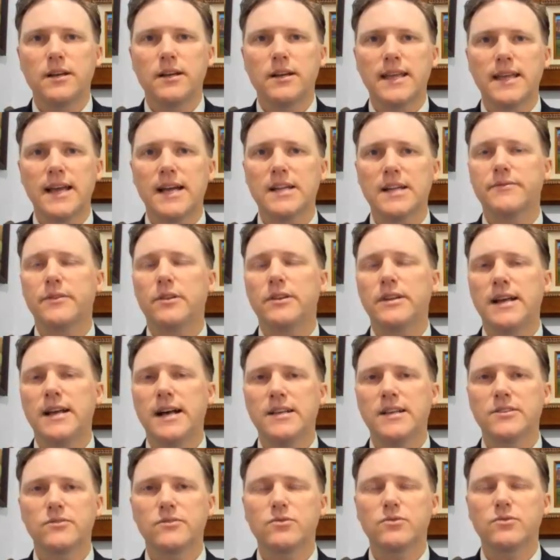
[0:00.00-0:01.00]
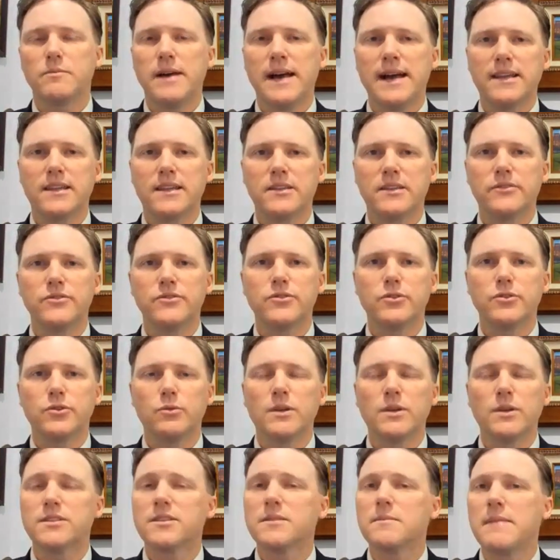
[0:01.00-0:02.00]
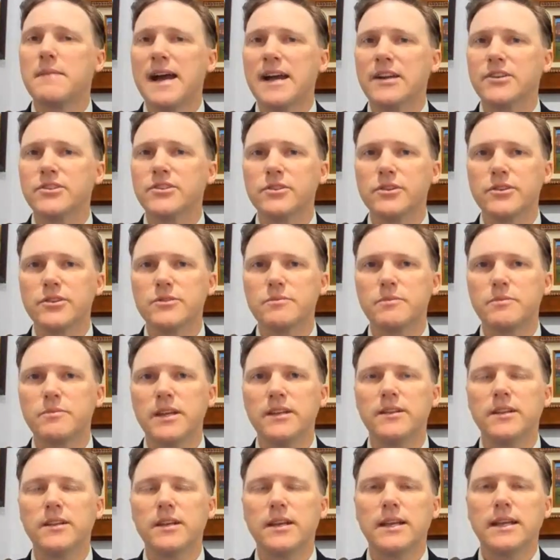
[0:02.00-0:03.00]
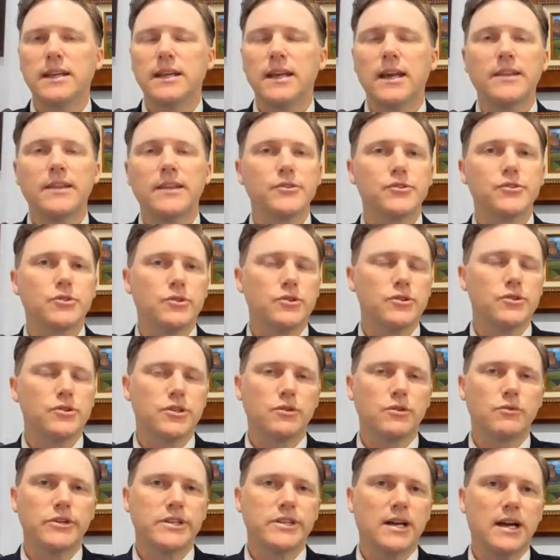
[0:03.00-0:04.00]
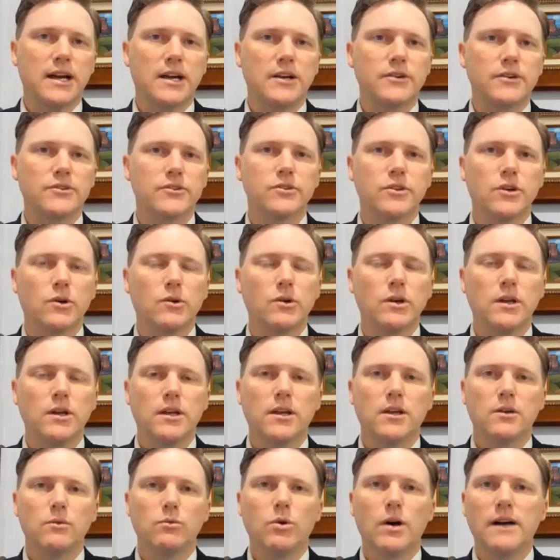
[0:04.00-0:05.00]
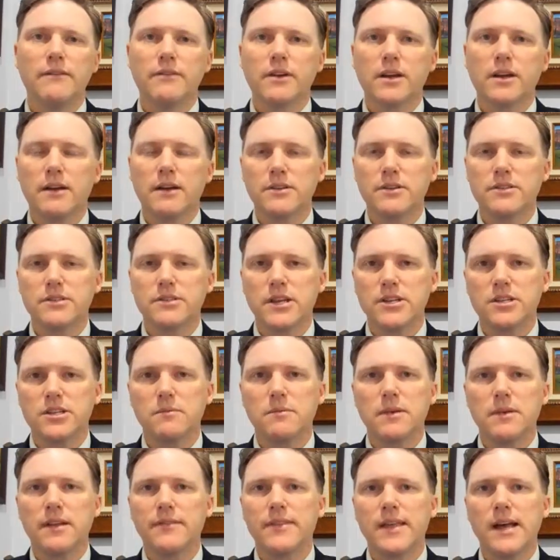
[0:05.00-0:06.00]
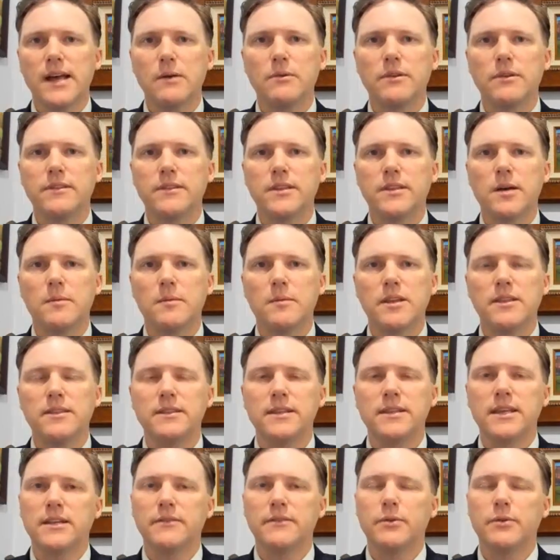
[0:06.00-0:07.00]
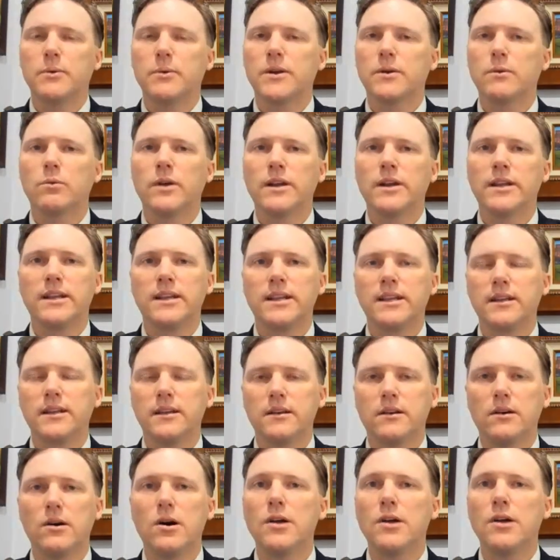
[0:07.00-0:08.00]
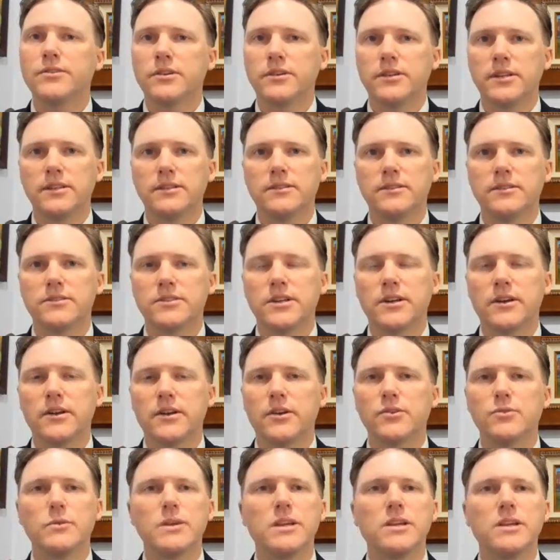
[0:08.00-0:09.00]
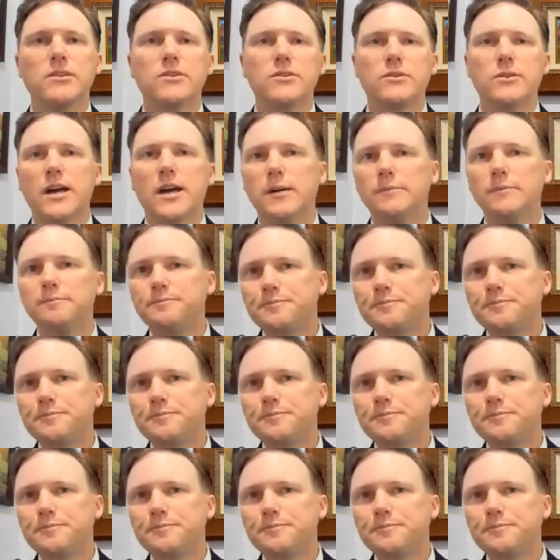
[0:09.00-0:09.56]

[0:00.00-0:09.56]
cash flow analysis will back into what's the max you could spend and as soon as you can retire. So we'll have a conversation about that with them. And then if we want to run any alternate scenarios, we can do that.